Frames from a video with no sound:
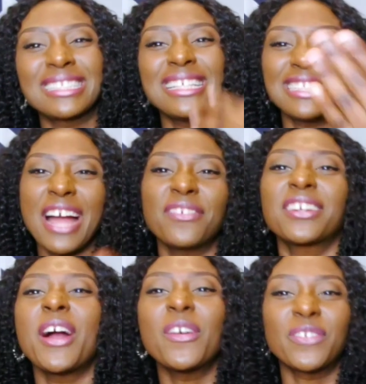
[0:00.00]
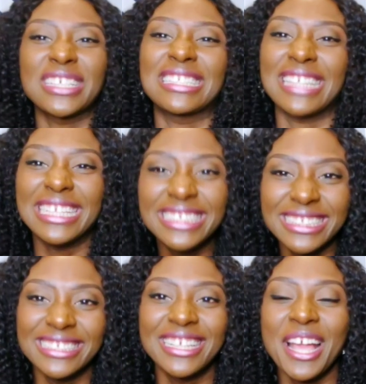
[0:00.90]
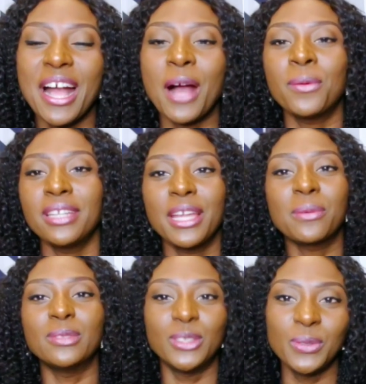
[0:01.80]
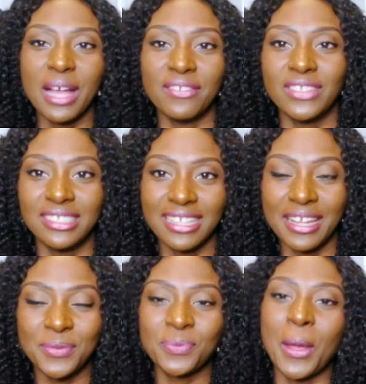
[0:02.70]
Let's have a conversation. I want to hear what you have to say.